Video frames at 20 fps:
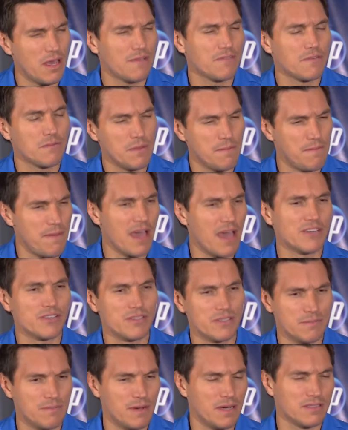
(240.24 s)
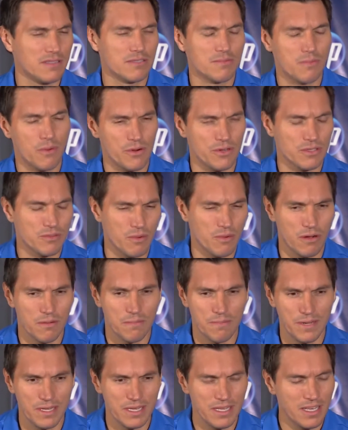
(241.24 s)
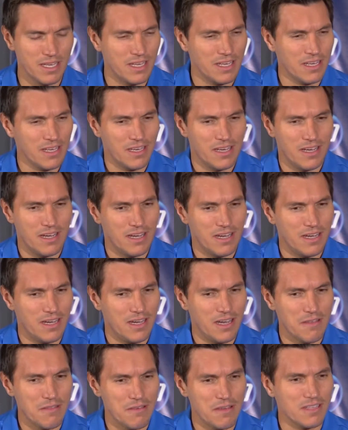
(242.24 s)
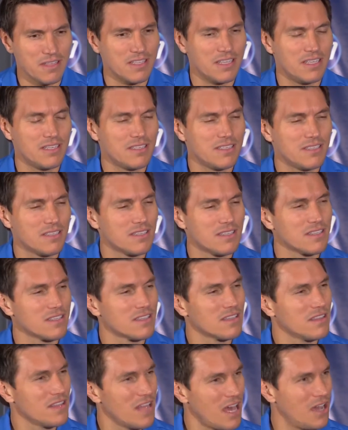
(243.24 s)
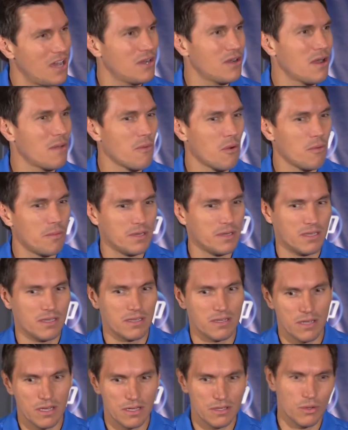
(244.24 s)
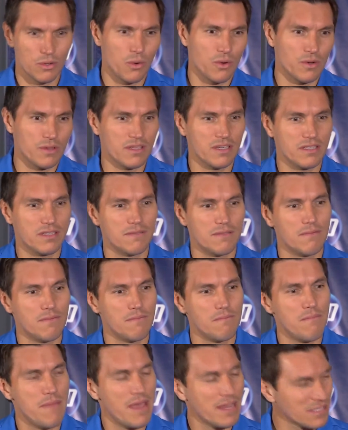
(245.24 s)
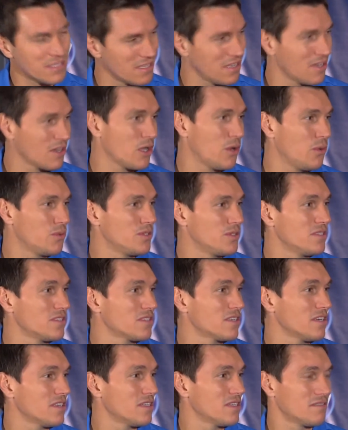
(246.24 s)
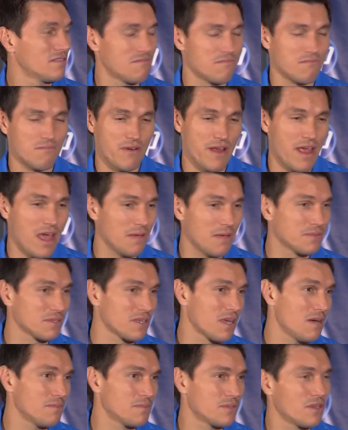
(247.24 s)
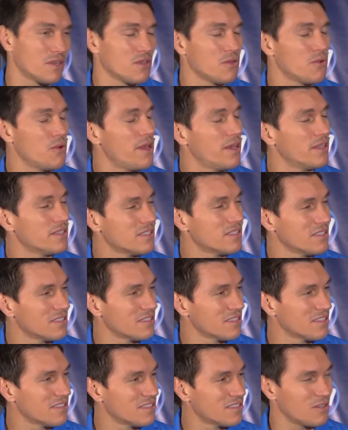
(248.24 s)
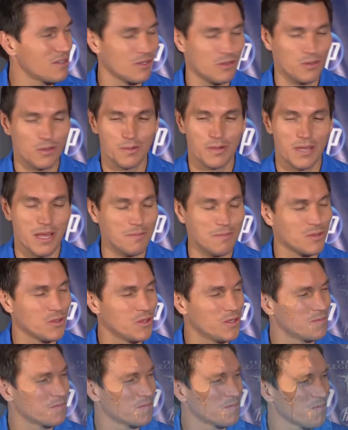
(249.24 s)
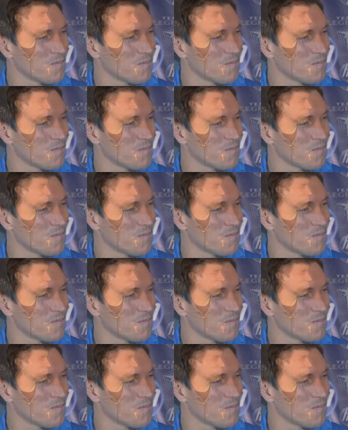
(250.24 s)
have to be passionate about the sport as well. But I think that now I'm opening a door that Mexican coaches can perhaps come to the U.S. and start doing what I'm doing.